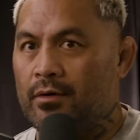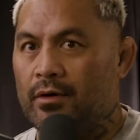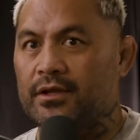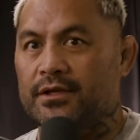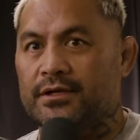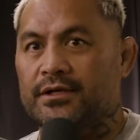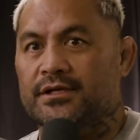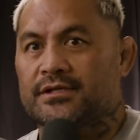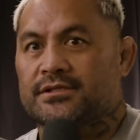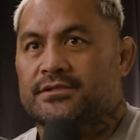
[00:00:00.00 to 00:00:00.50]

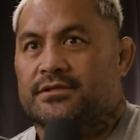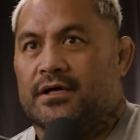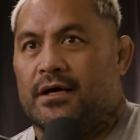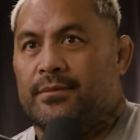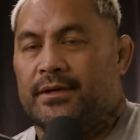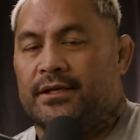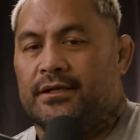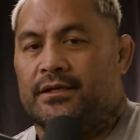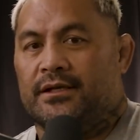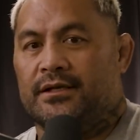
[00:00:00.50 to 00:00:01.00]
Well, it is.
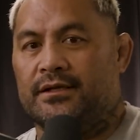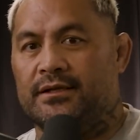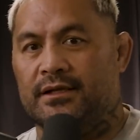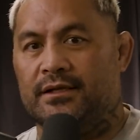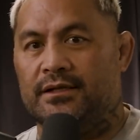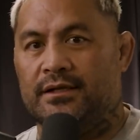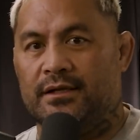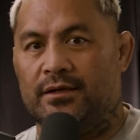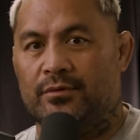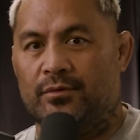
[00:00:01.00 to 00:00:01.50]
I mean,
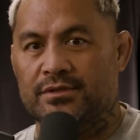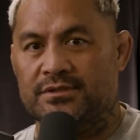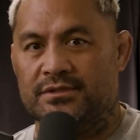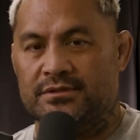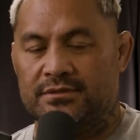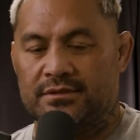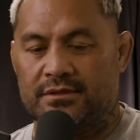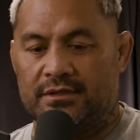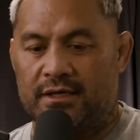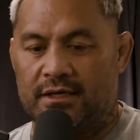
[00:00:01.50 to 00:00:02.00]
it
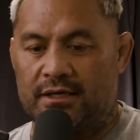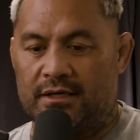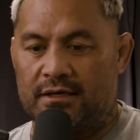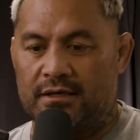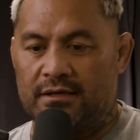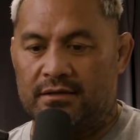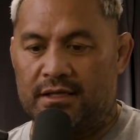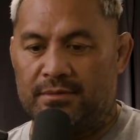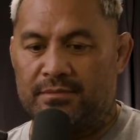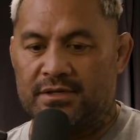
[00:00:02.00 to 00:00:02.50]
wasn't
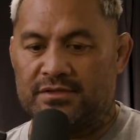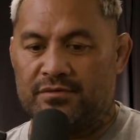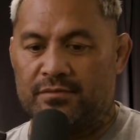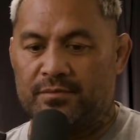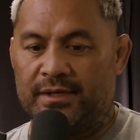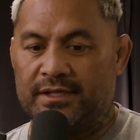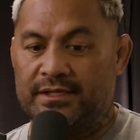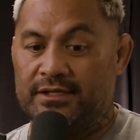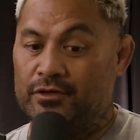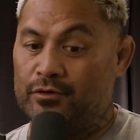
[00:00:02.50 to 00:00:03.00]
that much of
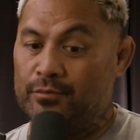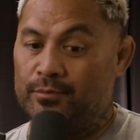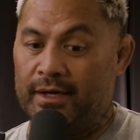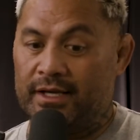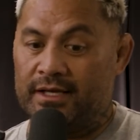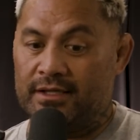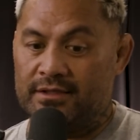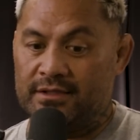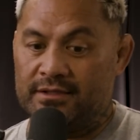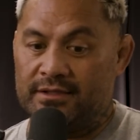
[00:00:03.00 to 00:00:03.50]
a big deal
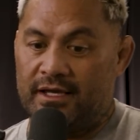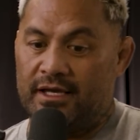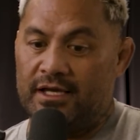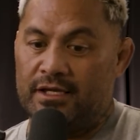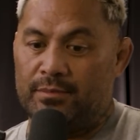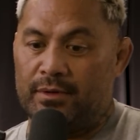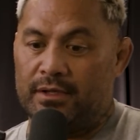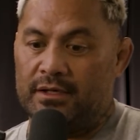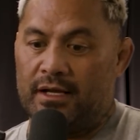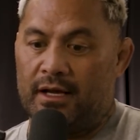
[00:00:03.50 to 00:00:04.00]
back in the
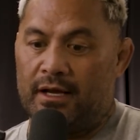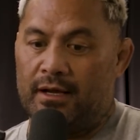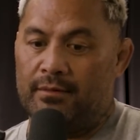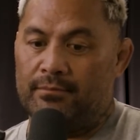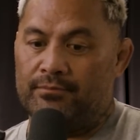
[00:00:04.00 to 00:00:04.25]
day, but